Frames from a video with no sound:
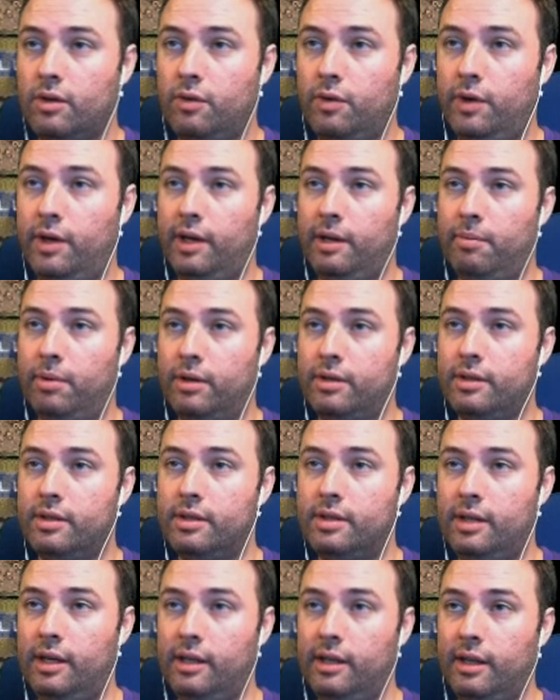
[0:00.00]
Reading books
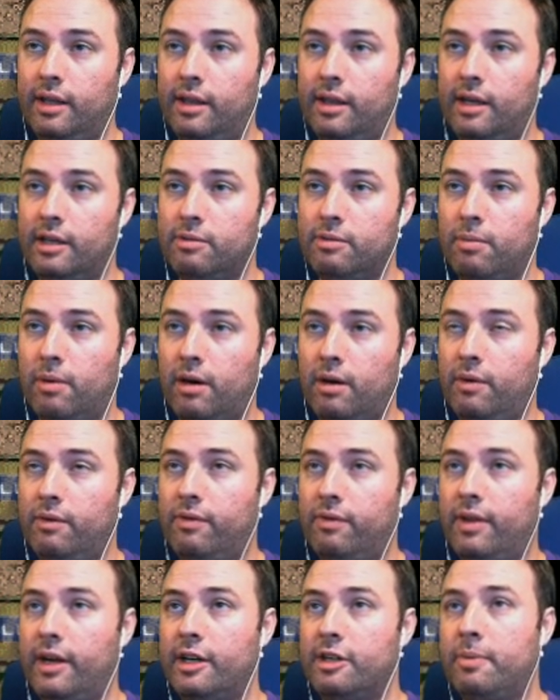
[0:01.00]
and stealing things.
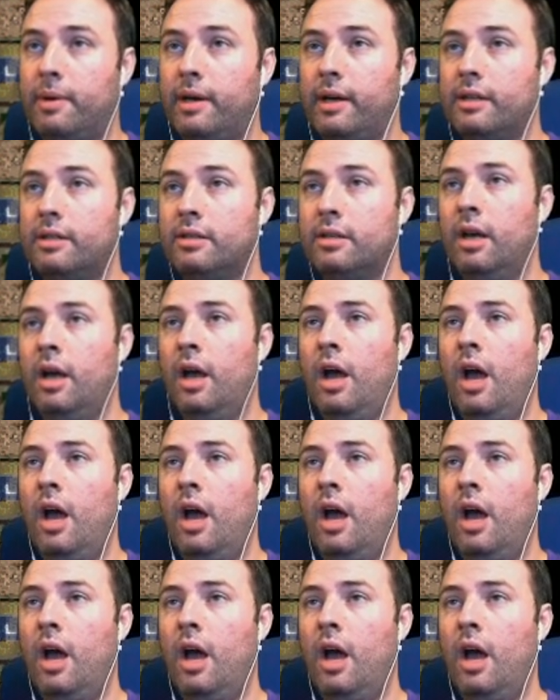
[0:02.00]
Morrowind flashbacks.